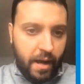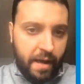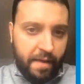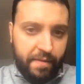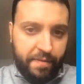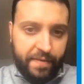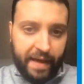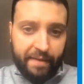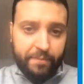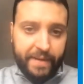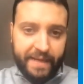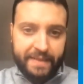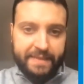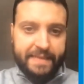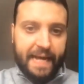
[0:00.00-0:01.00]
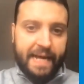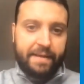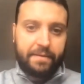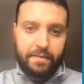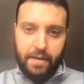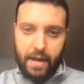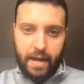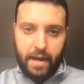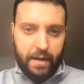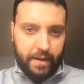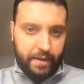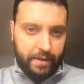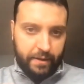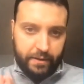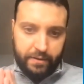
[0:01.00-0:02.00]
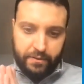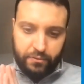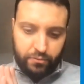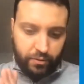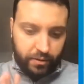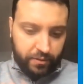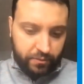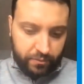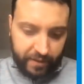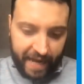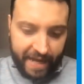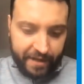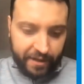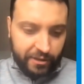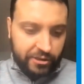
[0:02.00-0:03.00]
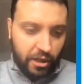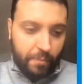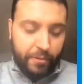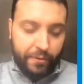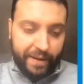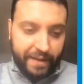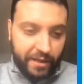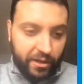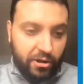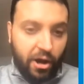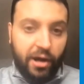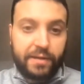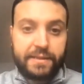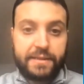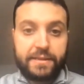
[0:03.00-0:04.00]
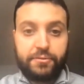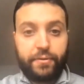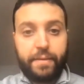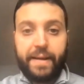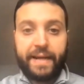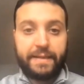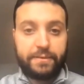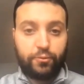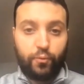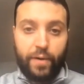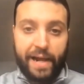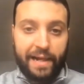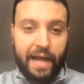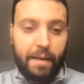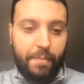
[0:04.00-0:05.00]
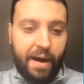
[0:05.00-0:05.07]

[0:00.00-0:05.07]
That being said, carriers' operating costs remain well